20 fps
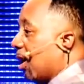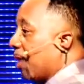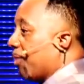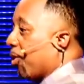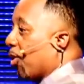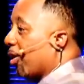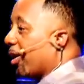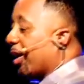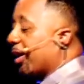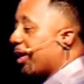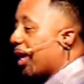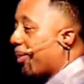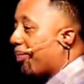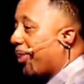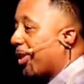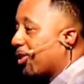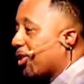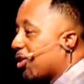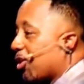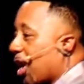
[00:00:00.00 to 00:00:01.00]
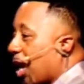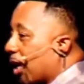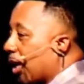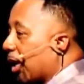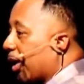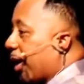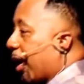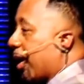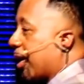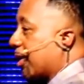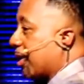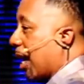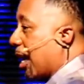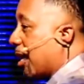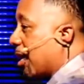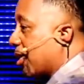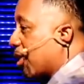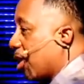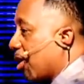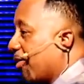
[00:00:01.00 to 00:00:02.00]
I'm going to get that piece of chocolate cake because I
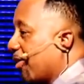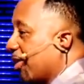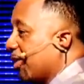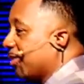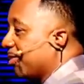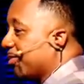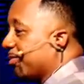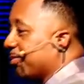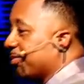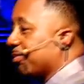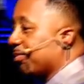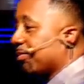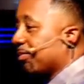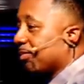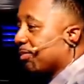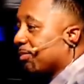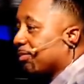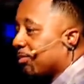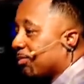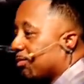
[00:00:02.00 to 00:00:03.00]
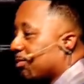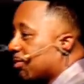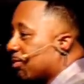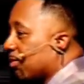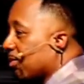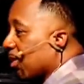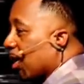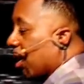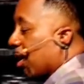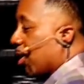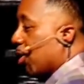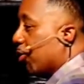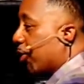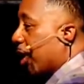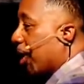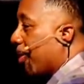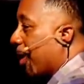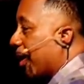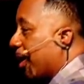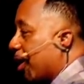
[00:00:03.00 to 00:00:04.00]
deserve it. You
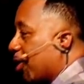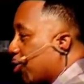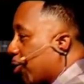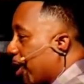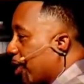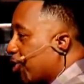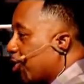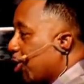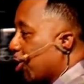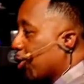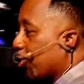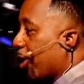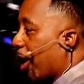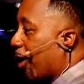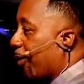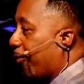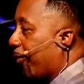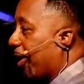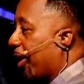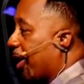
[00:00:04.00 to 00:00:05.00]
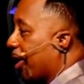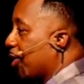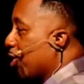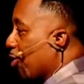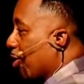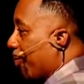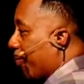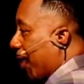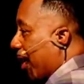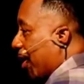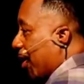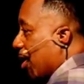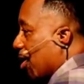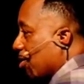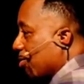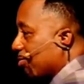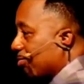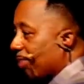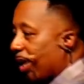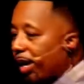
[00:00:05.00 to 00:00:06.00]
think about that dress you're going to try to fit in, you repent.
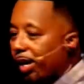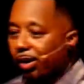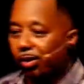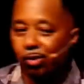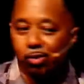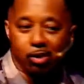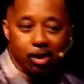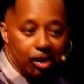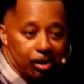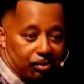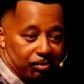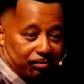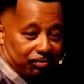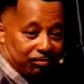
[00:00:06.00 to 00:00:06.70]
Nope, I ain't going to do that.